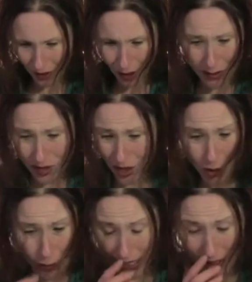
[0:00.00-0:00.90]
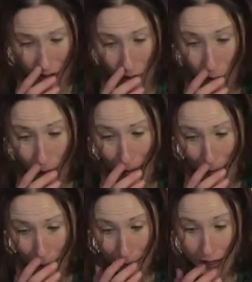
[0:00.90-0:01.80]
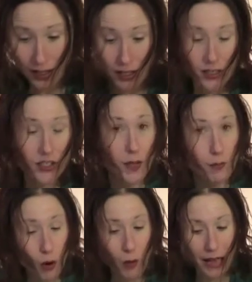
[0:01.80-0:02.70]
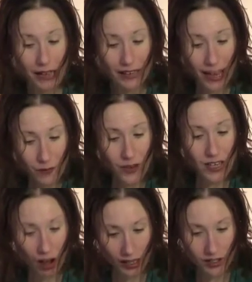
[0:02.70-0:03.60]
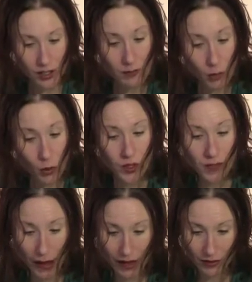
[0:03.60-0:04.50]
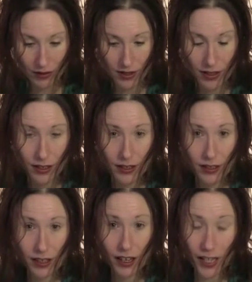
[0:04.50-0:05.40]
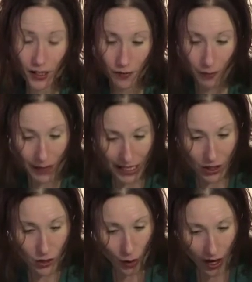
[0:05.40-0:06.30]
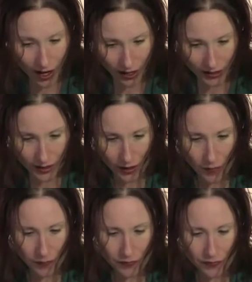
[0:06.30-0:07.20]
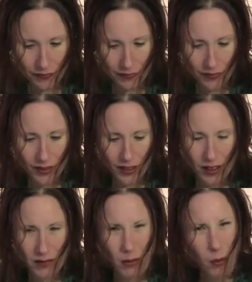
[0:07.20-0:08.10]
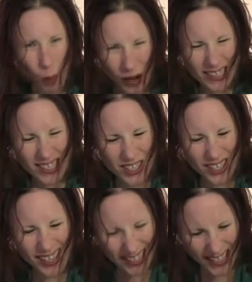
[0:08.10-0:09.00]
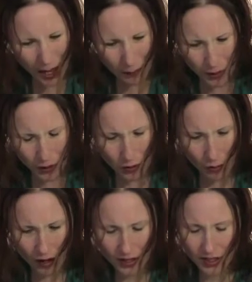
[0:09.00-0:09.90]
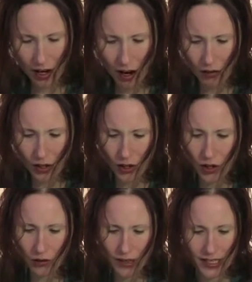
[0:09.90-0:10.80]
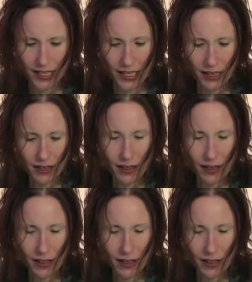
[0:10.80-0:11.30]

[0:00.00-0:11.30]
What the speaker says: I was too weak to call out. She brought me out every night to do more spells. Lucky for me, you heard. But why did she kidnap you? Asked Cara curiously.